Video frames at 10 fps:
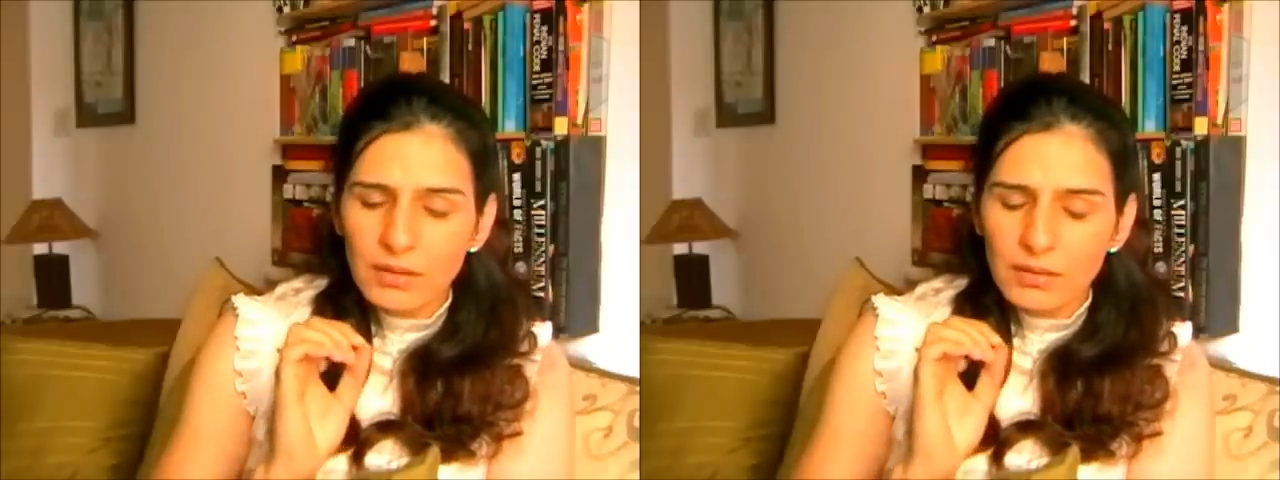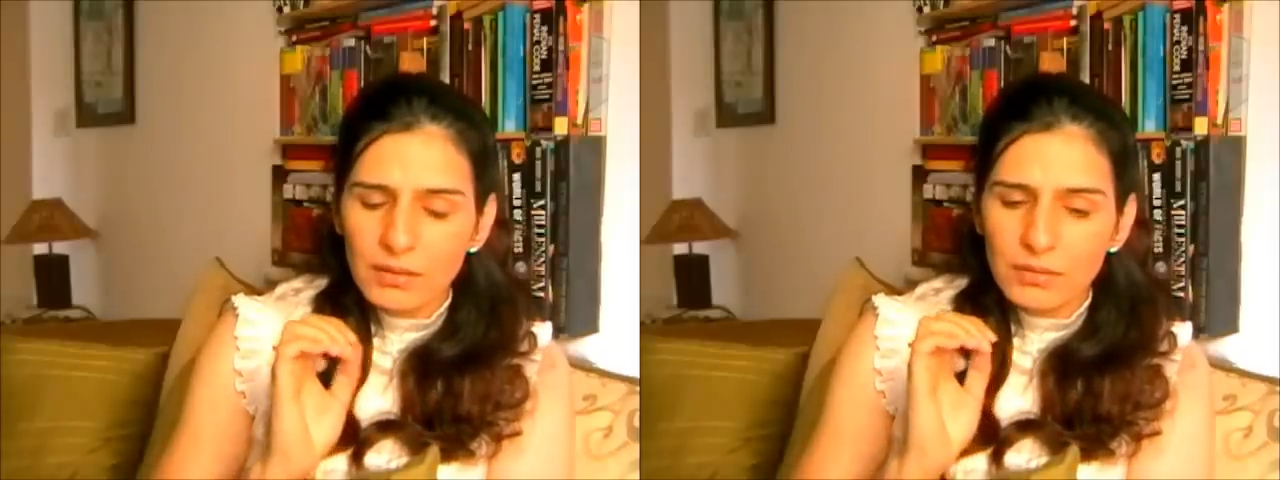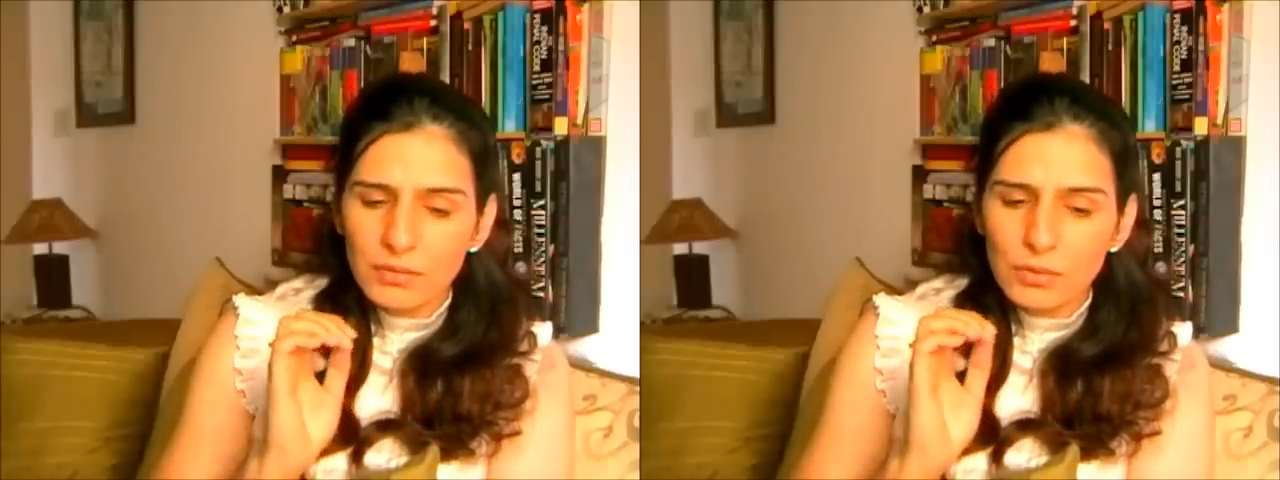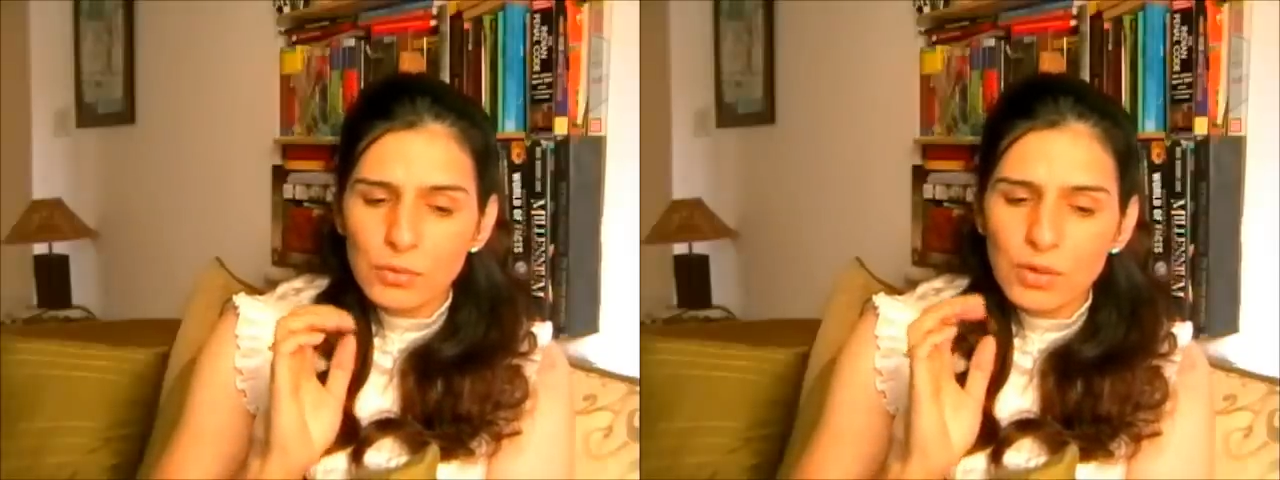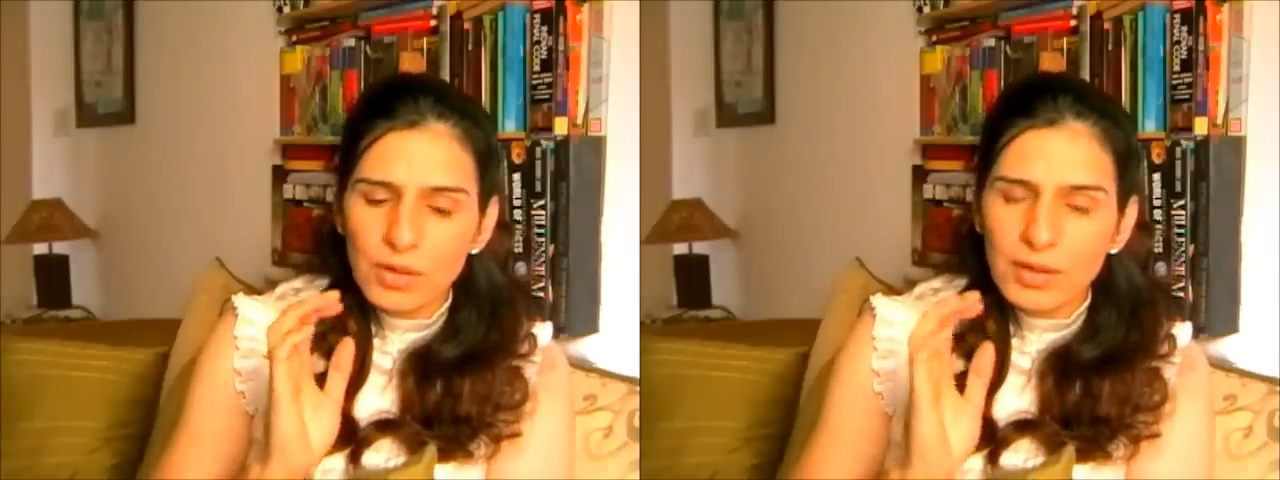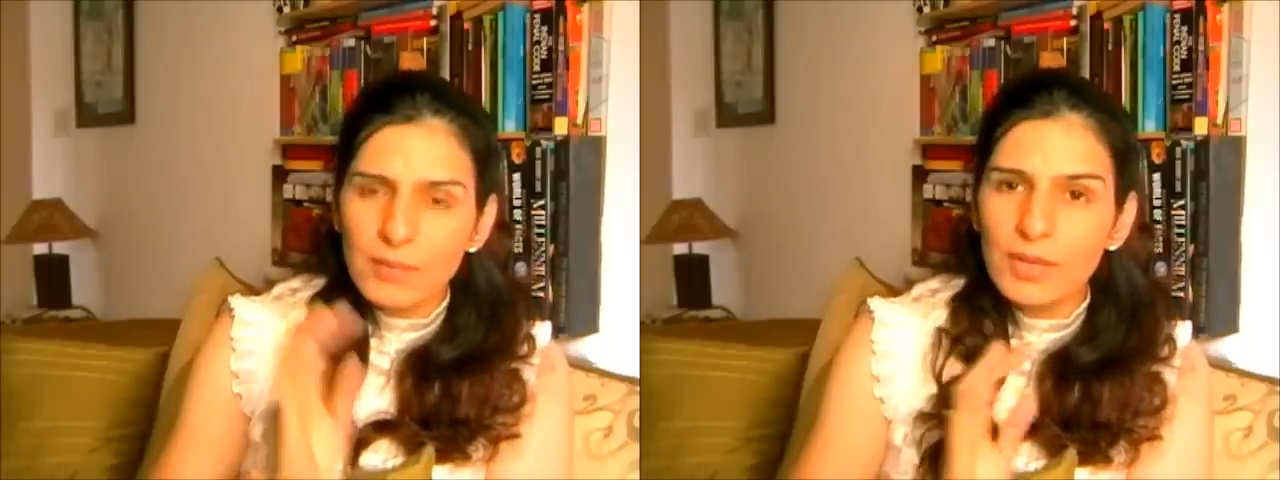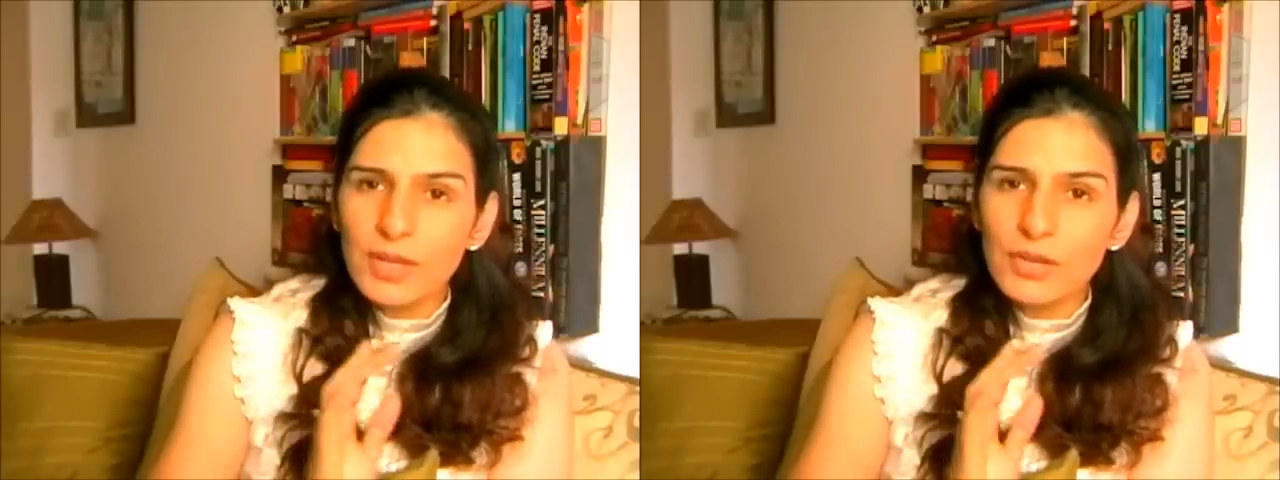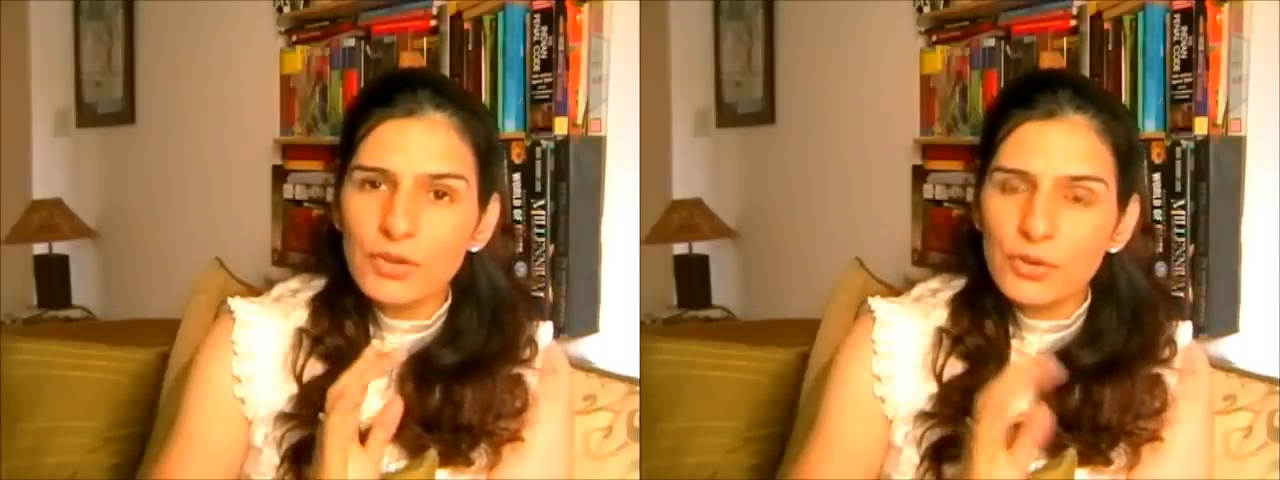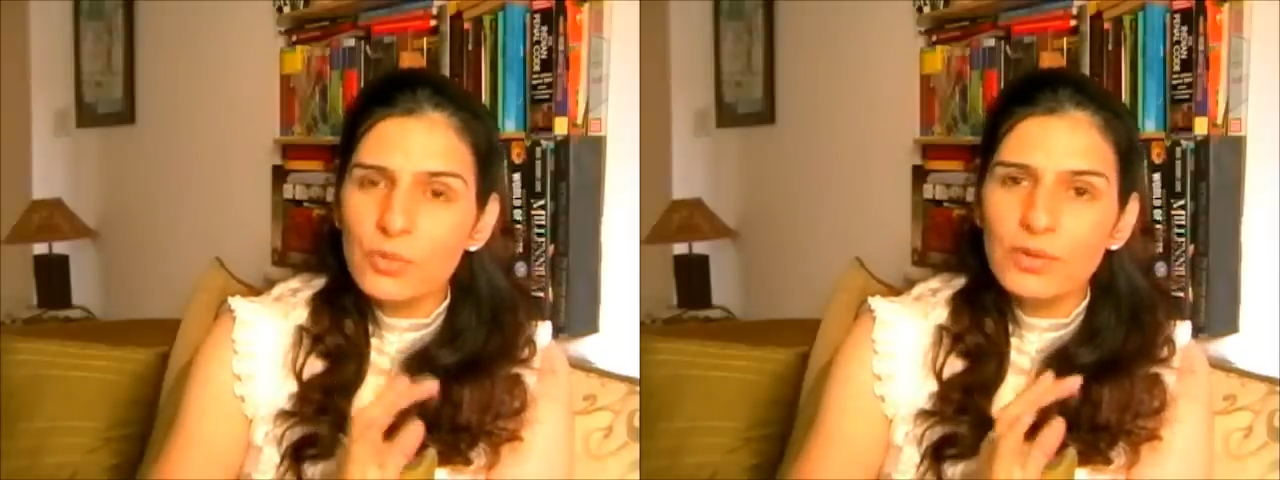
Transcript: do a complete due